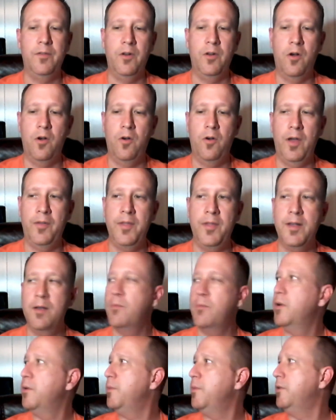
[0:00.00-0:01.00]
You know, I think
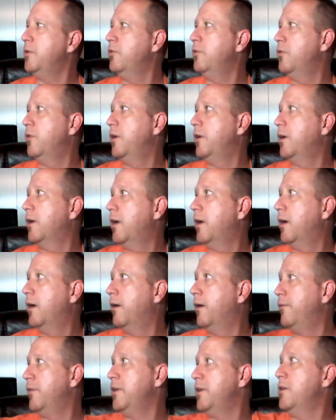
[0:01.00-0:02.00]
I'm going to be doing
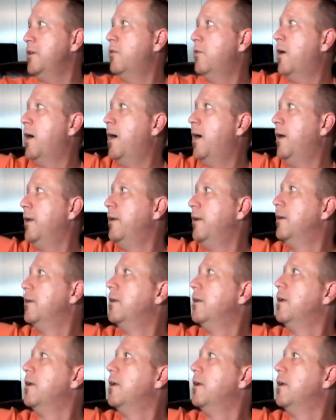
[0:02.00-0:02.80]
a video on.